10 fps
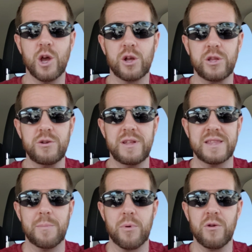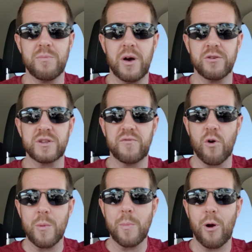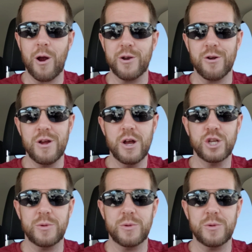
concluded that the birth mother's former partner